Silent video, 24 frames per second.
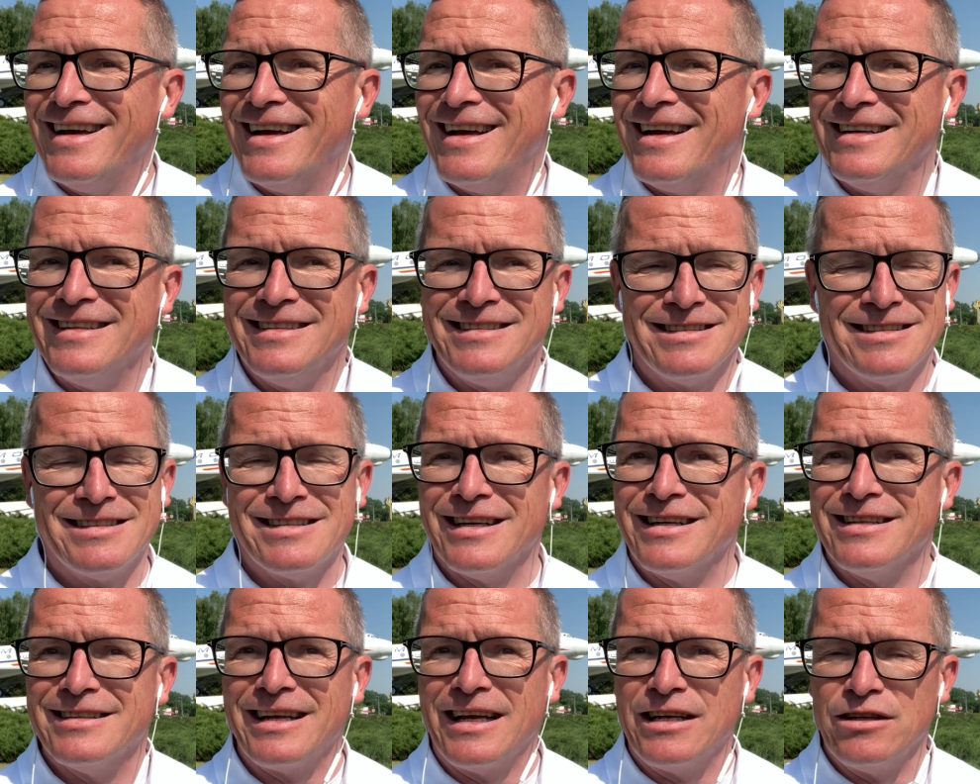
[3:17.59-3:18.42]
And
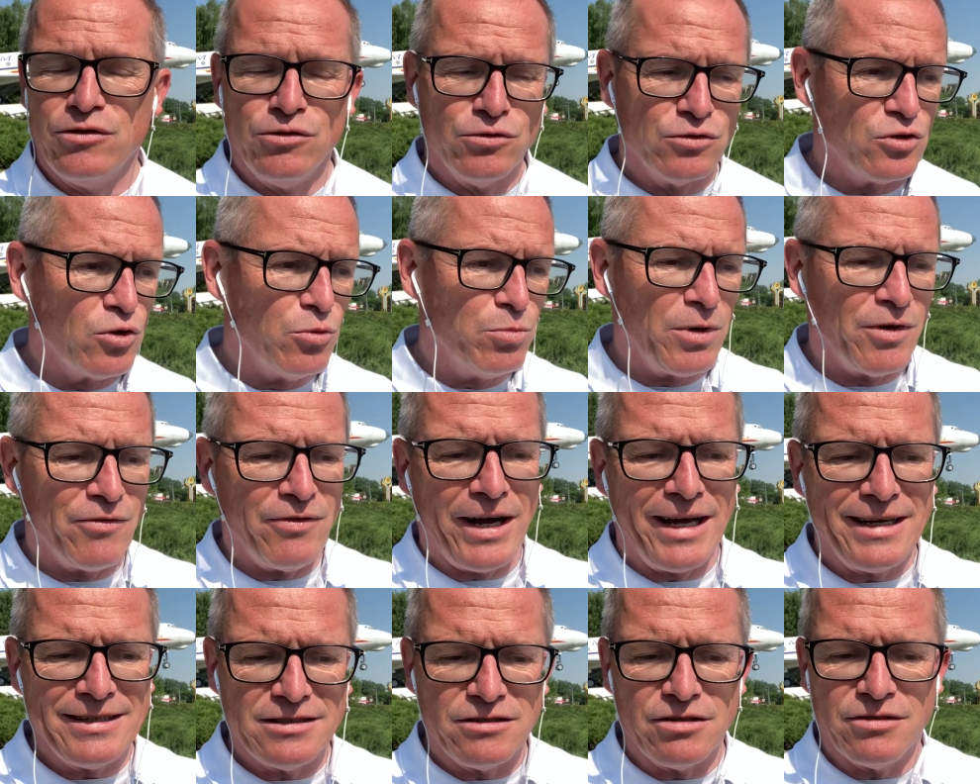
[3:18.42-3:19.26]
then you
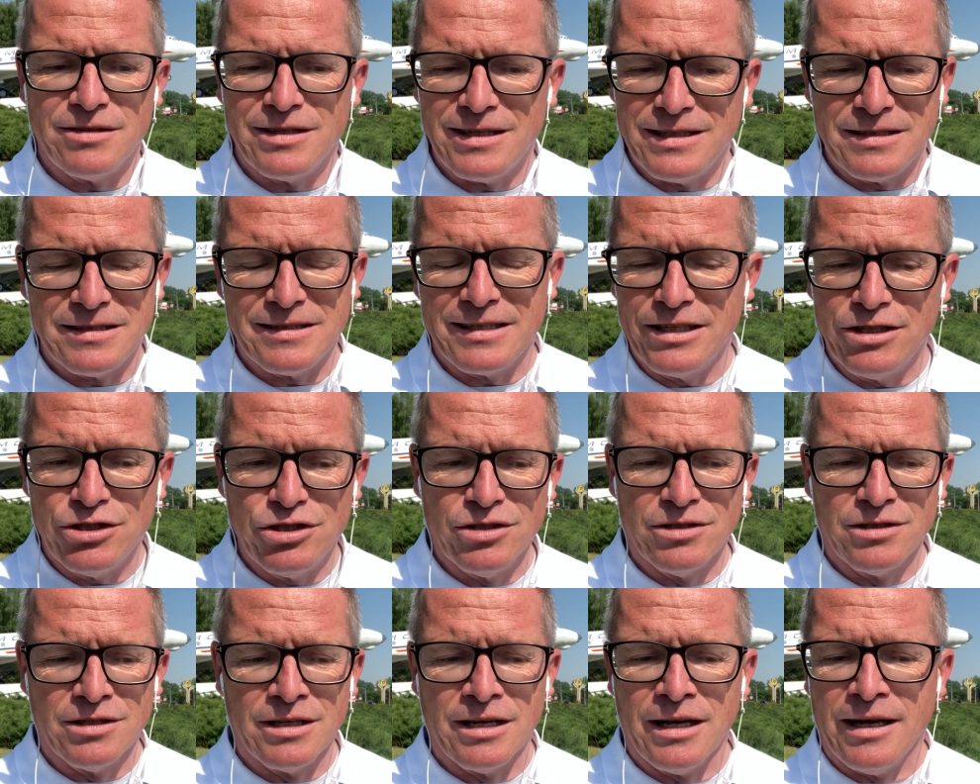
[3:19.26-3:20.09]
supervise the
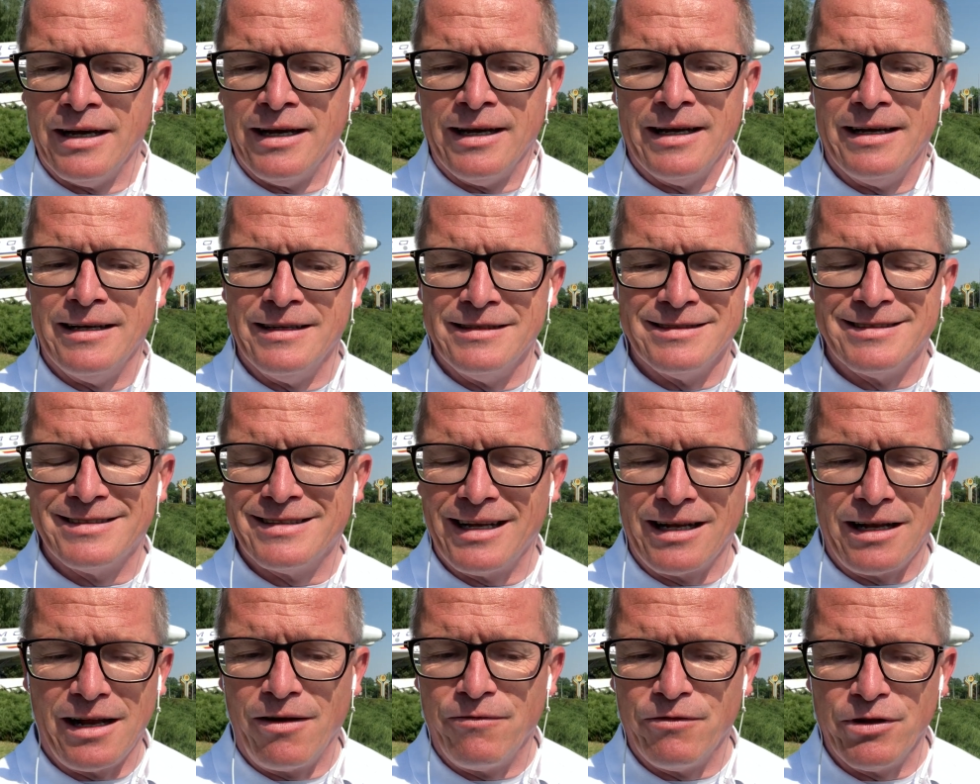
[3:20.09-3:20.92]
transition, and
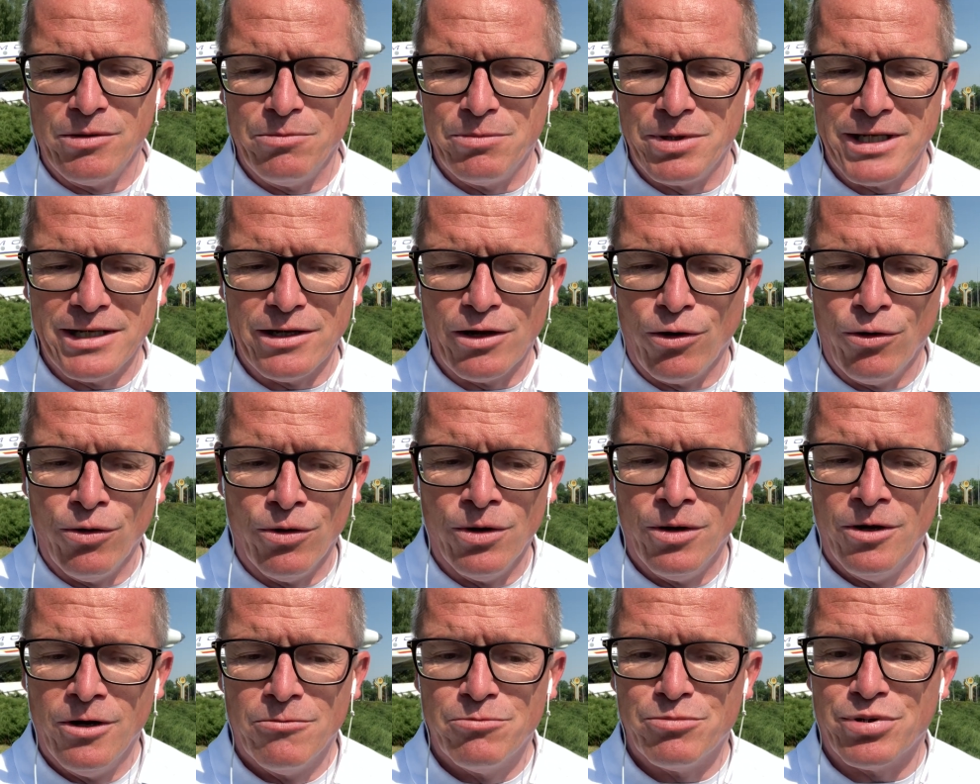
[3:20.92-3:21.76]
there will be
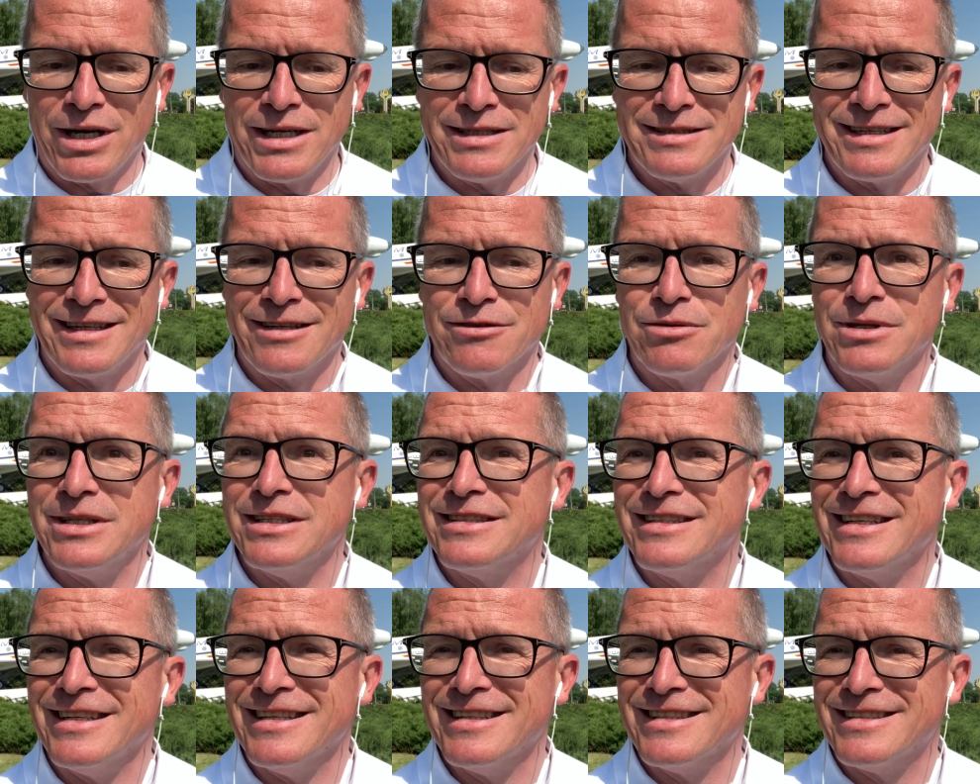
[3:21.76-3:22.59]
no price
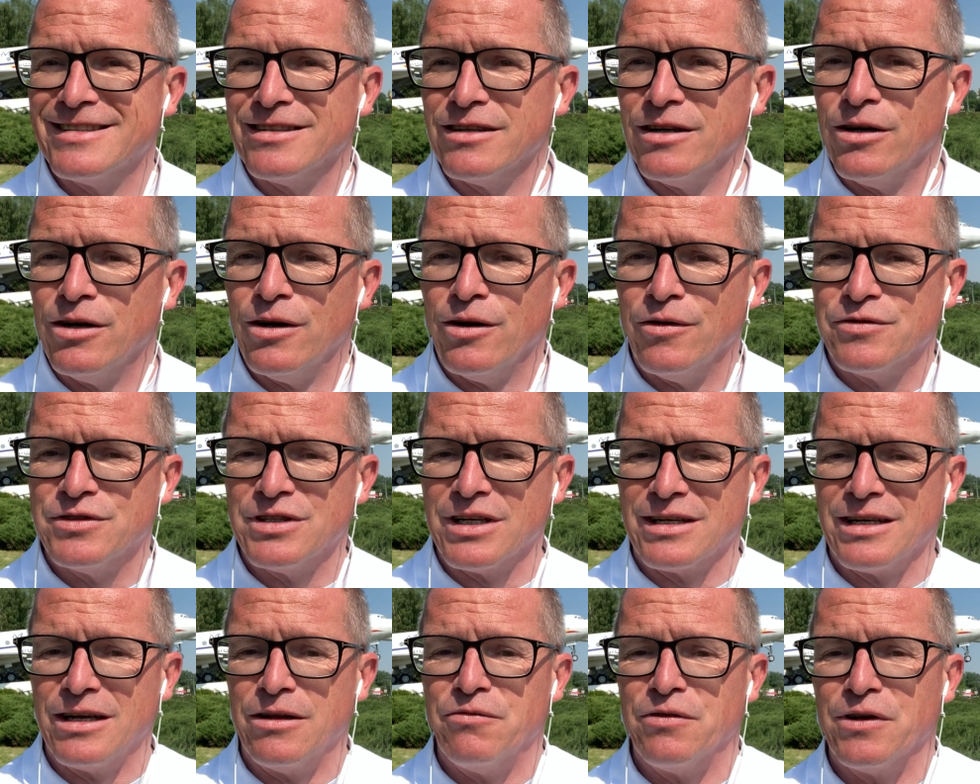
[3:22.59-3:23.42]
increases of
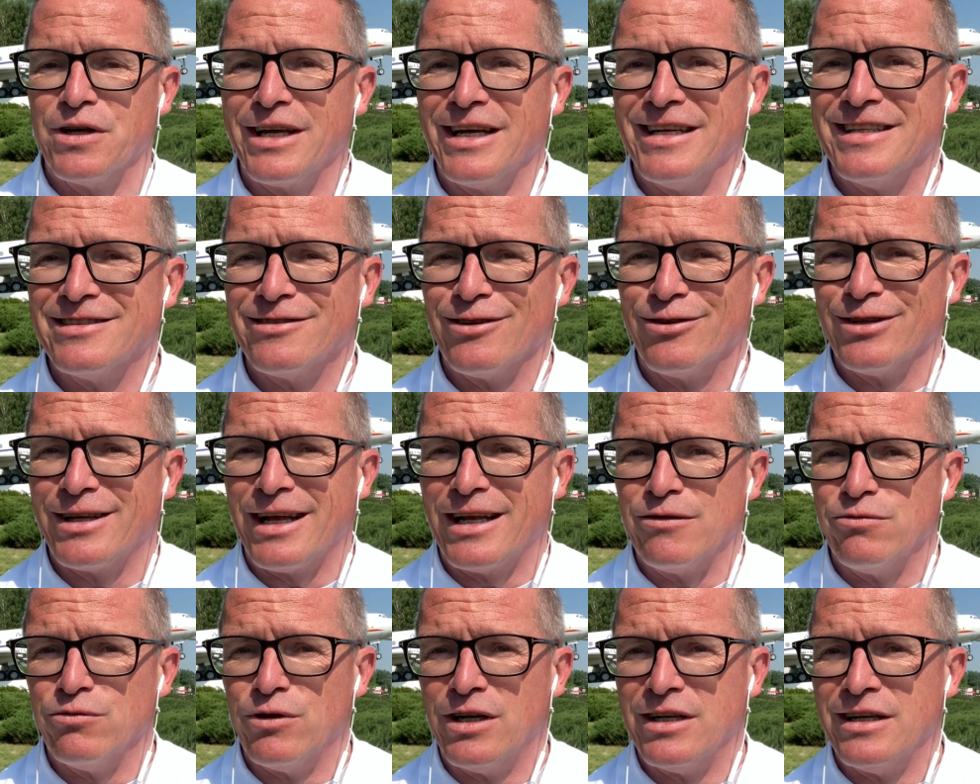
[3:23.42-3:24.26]
significance on
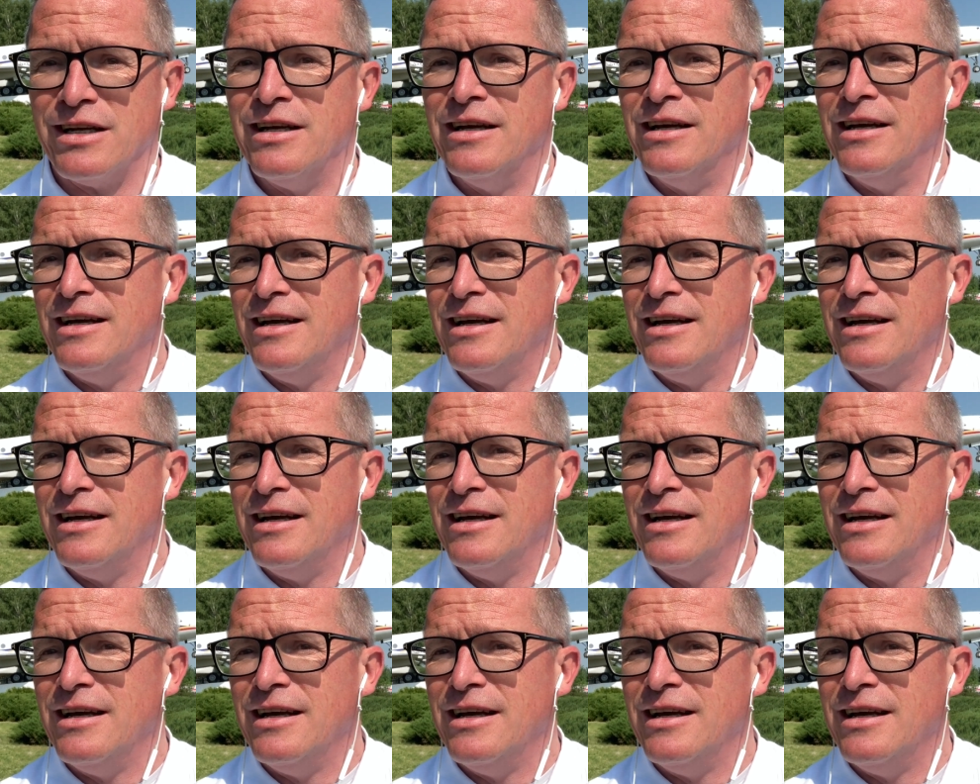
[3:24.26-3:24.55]
that one.